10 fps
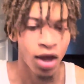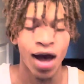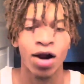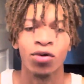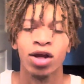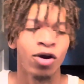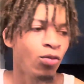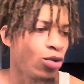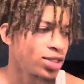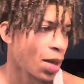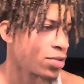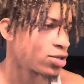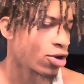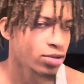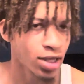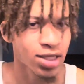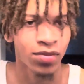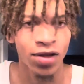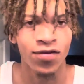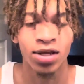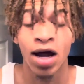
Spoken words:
I don't care what type of circumstance I'm living in.